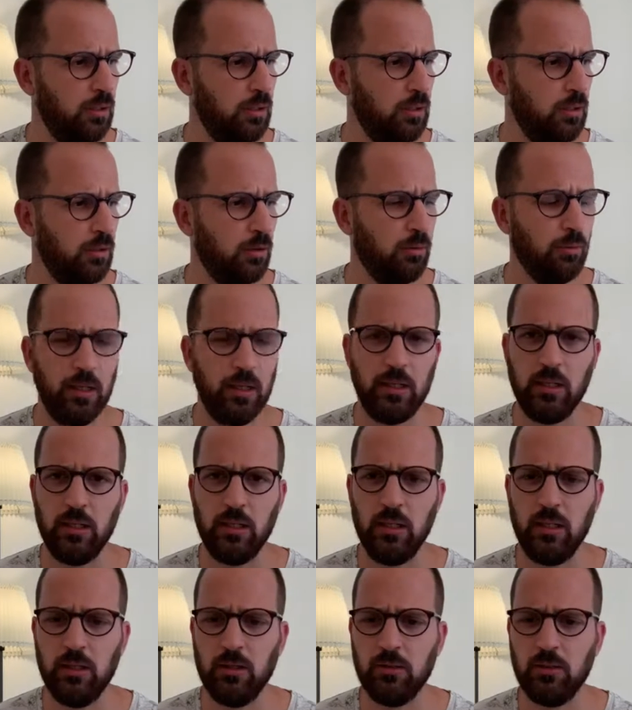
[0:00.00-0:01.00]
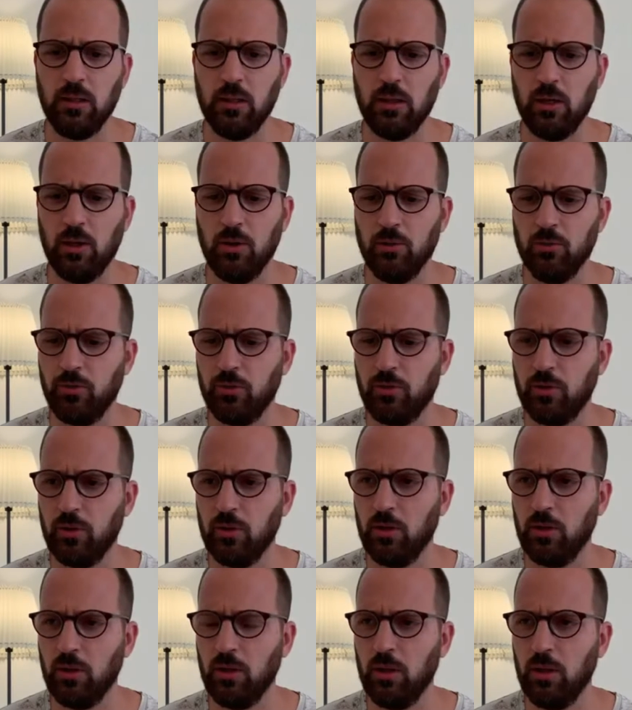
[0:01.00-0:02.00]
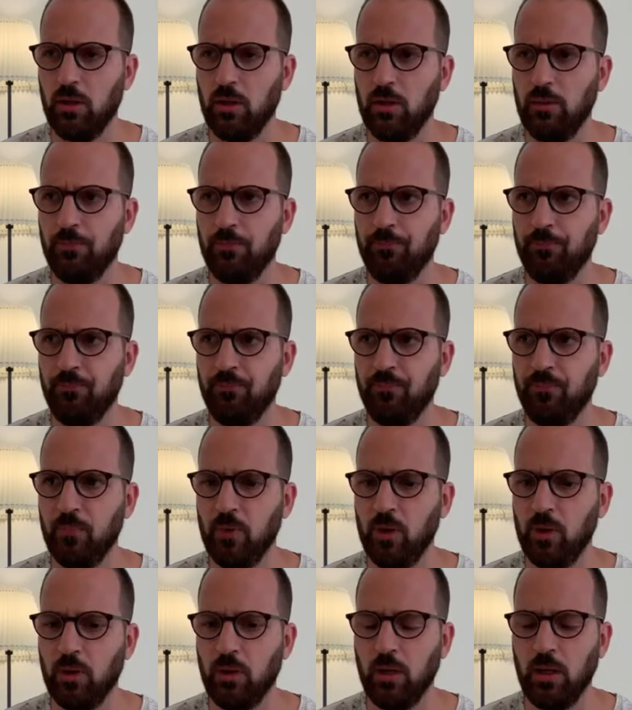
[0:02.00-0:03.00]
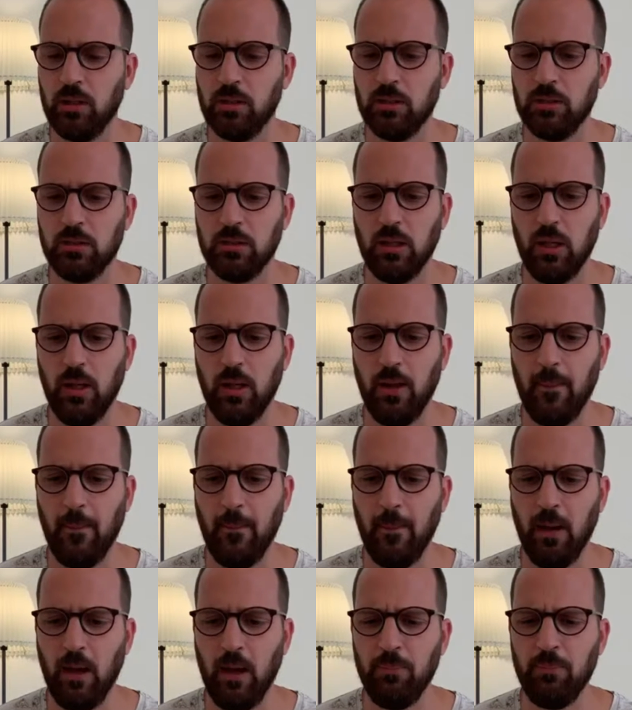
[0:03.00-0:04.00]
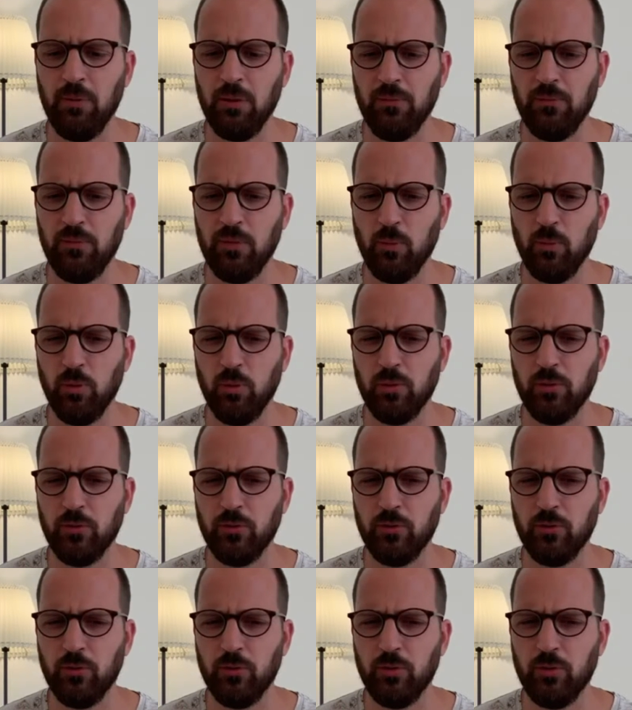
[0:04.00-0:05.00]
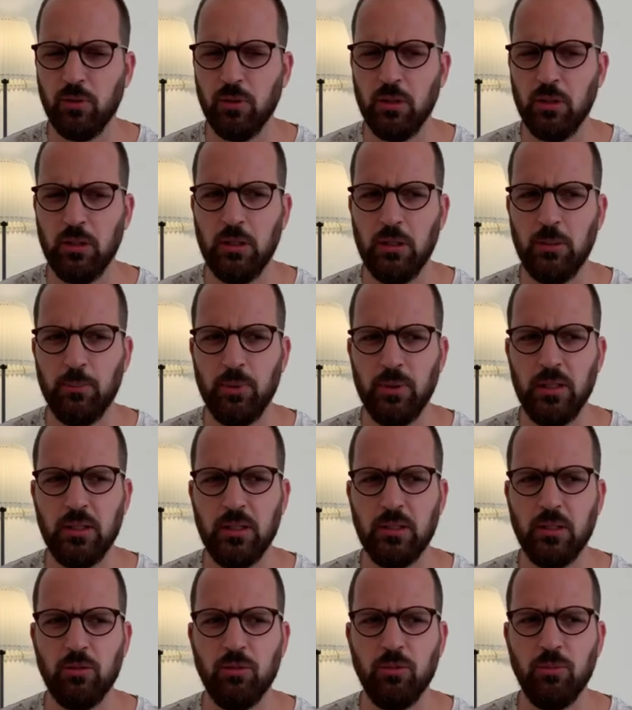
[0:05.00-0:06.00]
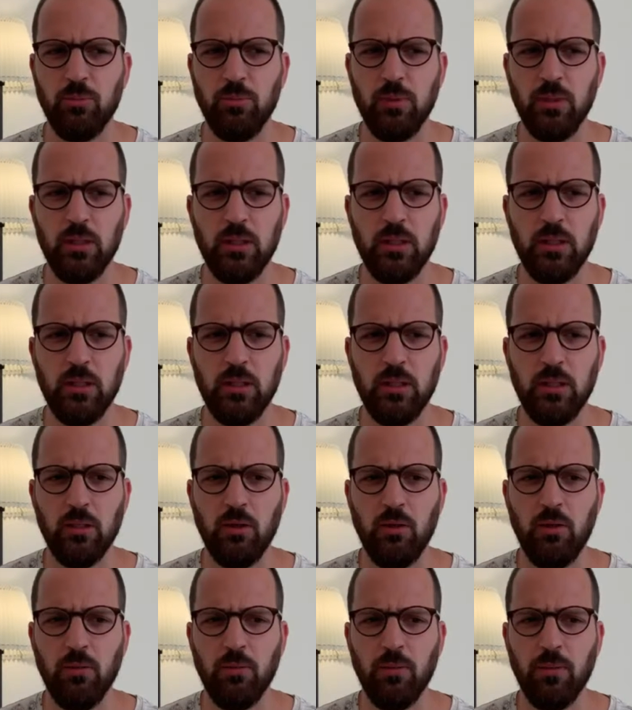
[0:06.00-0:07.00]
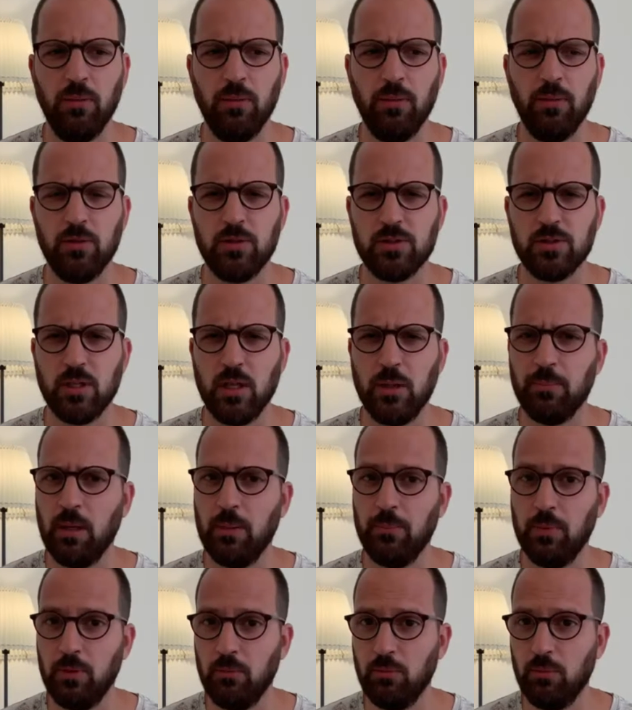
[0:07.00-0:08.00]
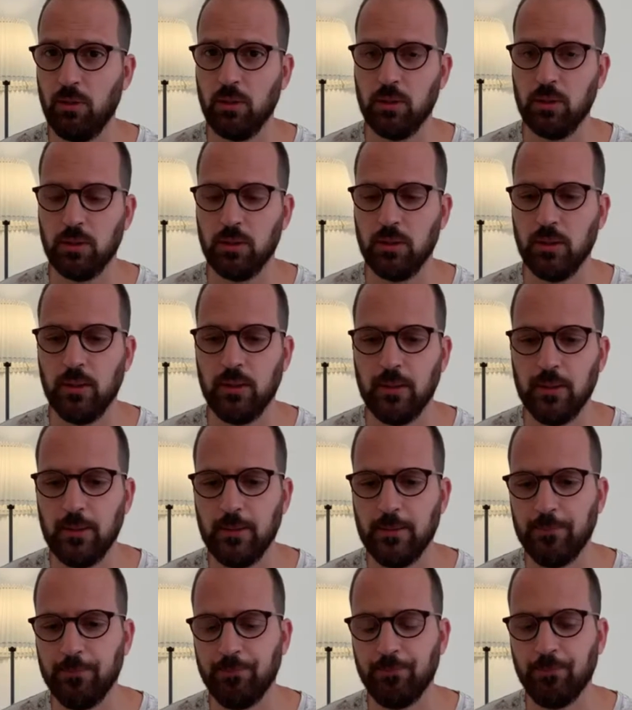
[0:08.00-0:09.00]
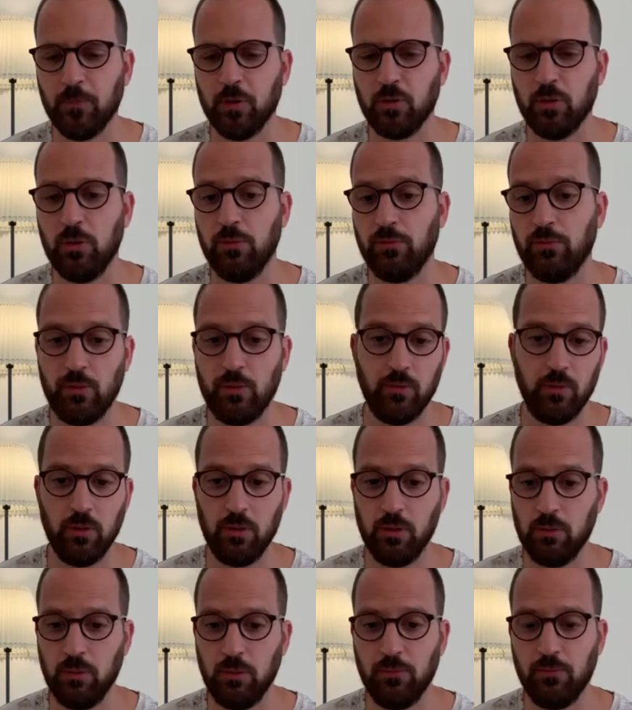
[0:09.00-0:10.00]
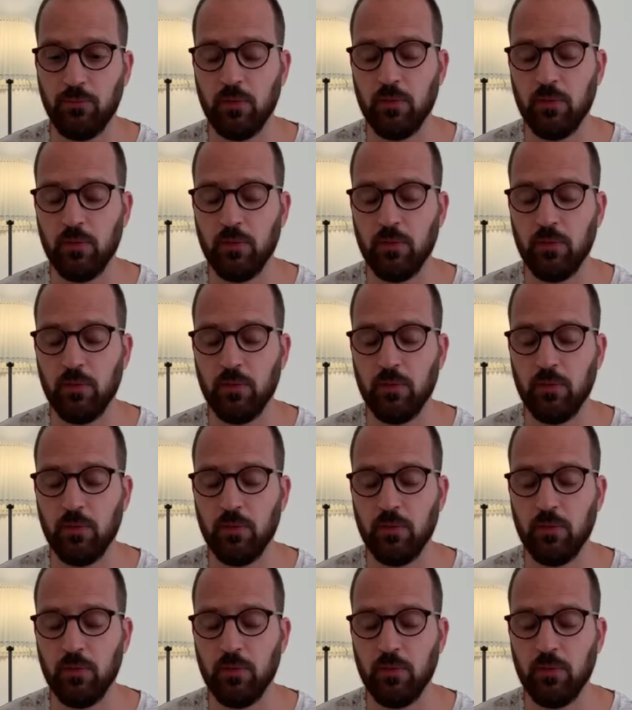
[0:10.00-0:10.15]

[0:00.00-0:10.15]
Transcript: already hit the coast or not. I believe it was predicted to be on Thursday. I might be wrong. So if any